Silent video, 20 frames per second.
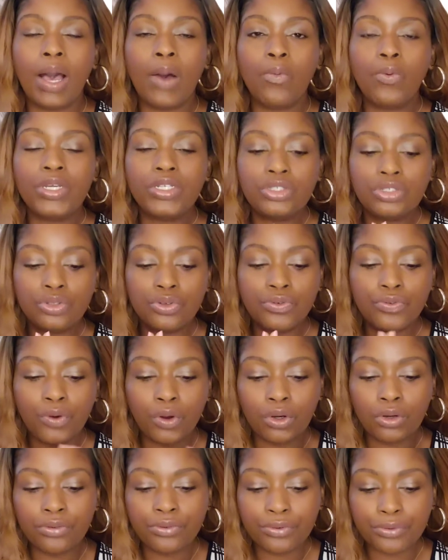We do
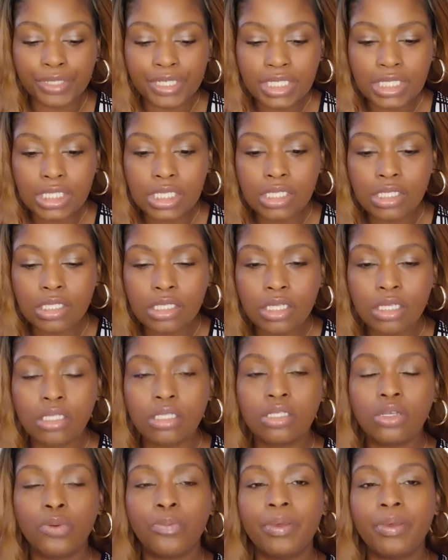photopheresis, so